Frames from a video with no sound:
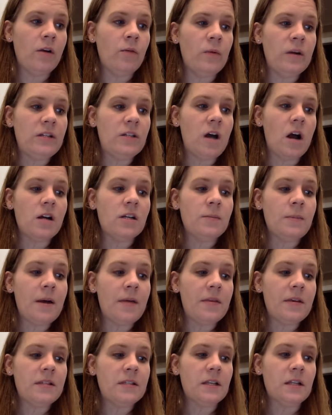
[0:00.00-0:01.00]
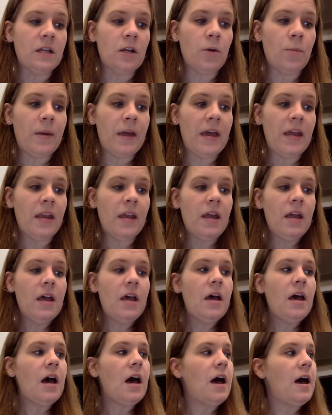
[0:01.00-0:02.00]
We talked about this a little bit
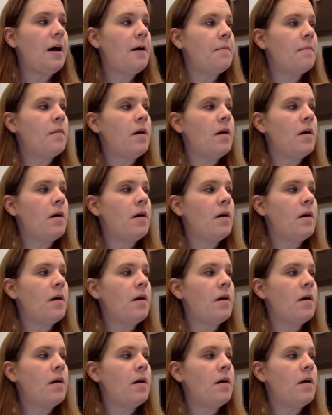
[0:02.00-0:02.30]
um,